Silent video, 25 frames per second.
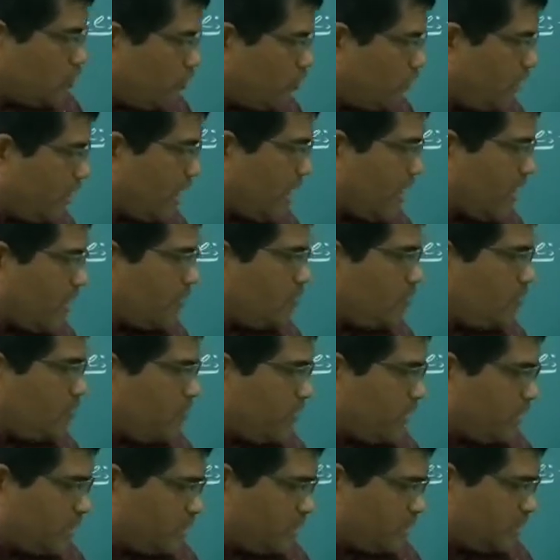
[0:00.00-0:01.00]
So we have to
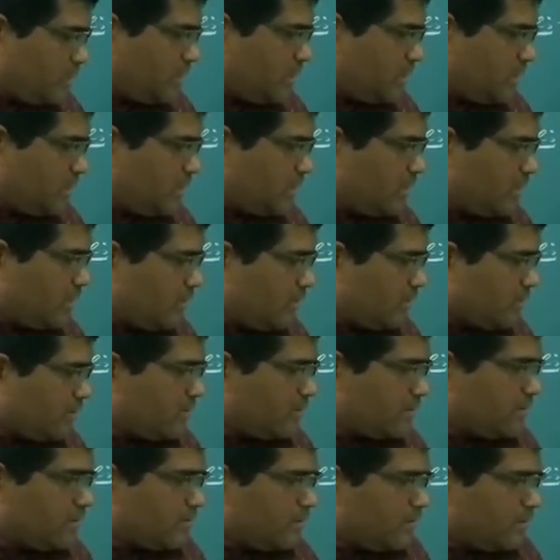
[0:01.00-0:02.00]
measure here
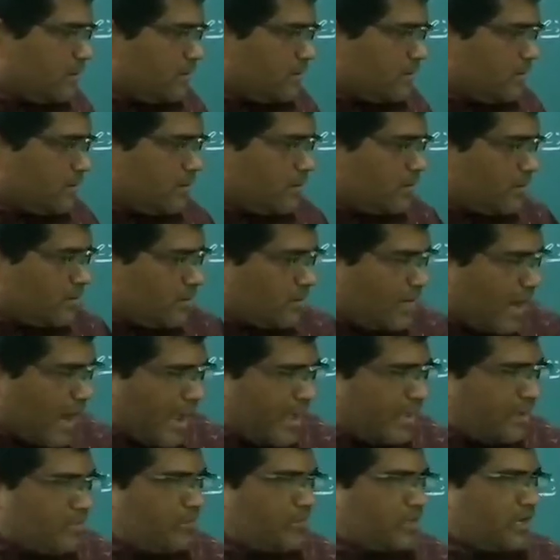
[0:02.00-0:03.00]

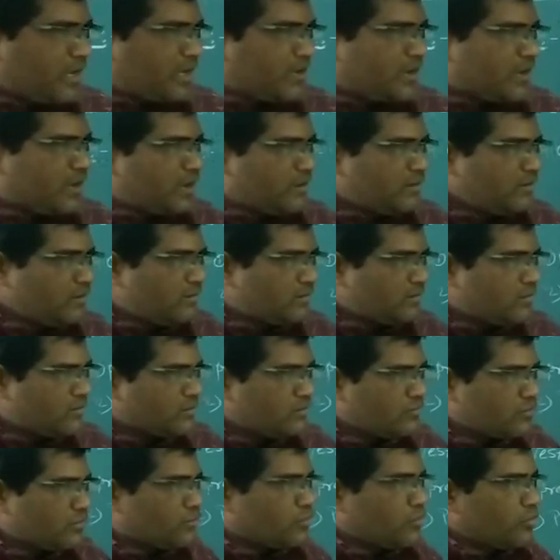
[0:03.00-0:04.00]
time taken
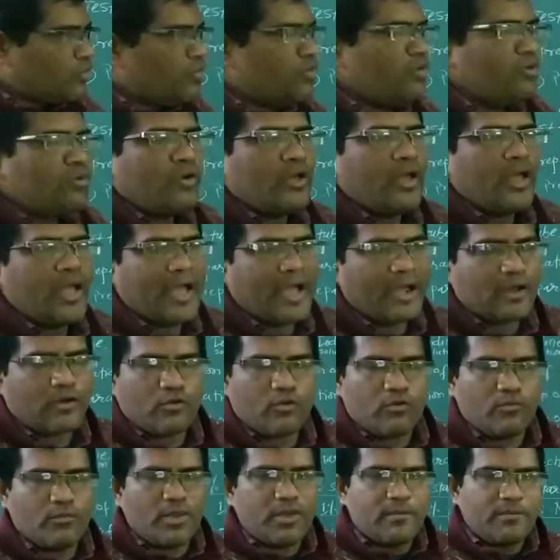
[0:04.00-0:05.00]
to
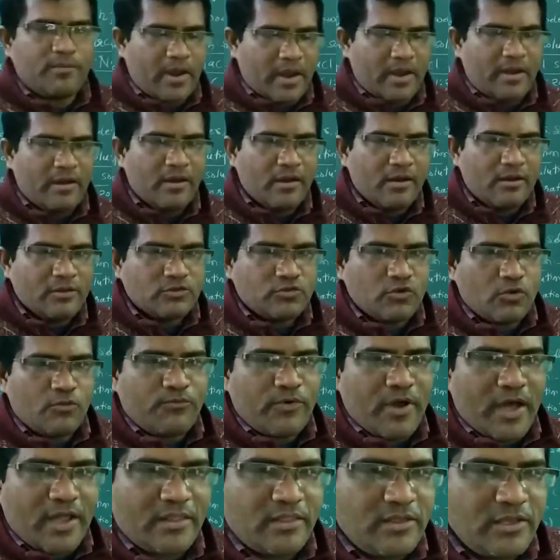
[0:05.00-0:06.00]
achromic point. So
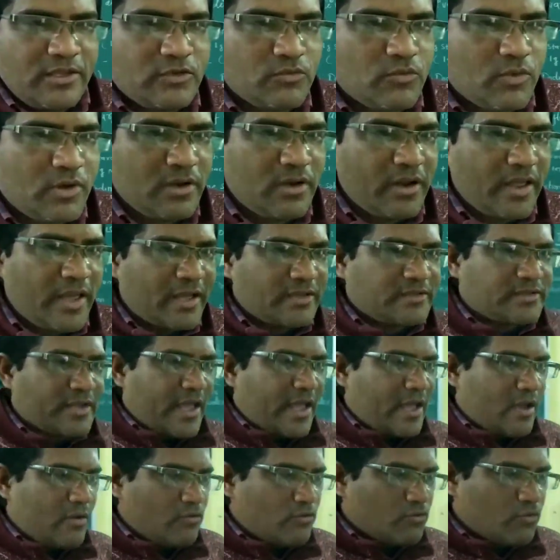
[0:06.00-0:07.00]
for this one, as I
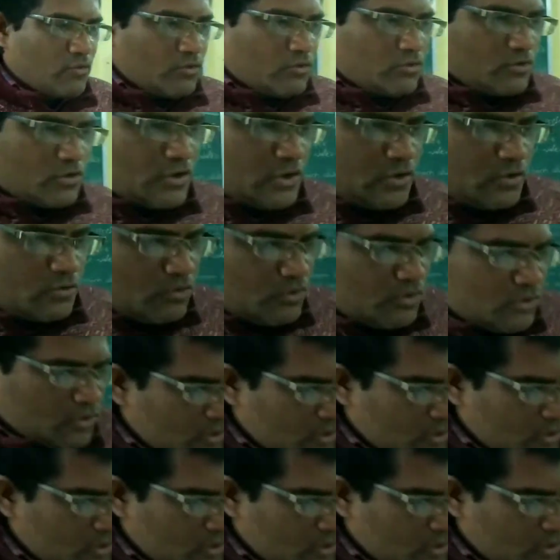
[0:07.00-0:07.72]
have told to you,